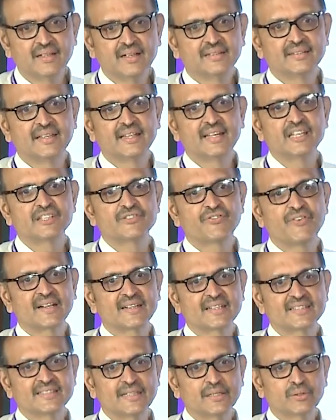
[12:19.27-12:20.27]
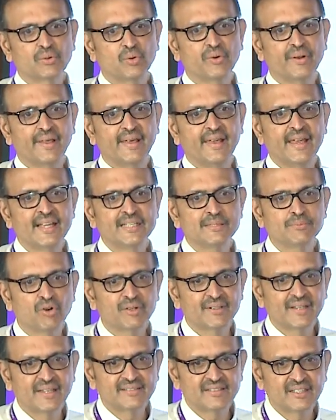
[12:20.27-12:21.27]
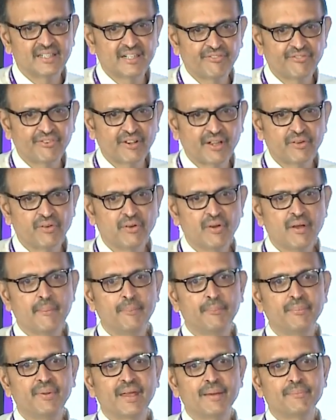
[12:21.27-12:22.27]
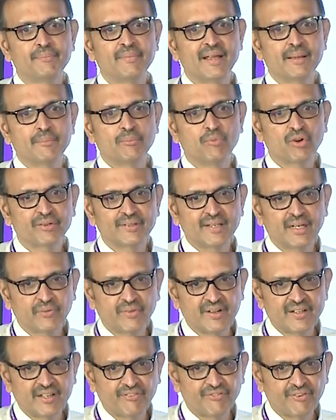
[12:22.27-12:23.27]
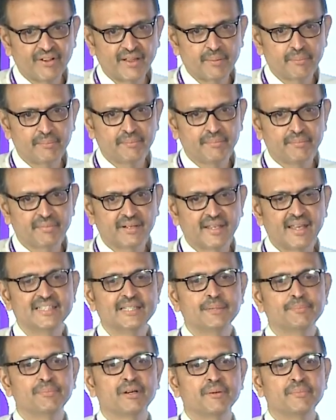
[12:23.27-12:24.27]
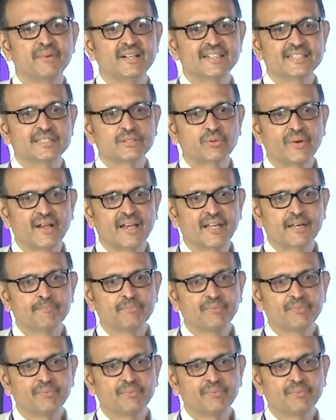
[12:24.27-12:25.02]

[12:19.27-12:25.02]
The risk factors include age more than 35, BMI more than 25 kg per meter square,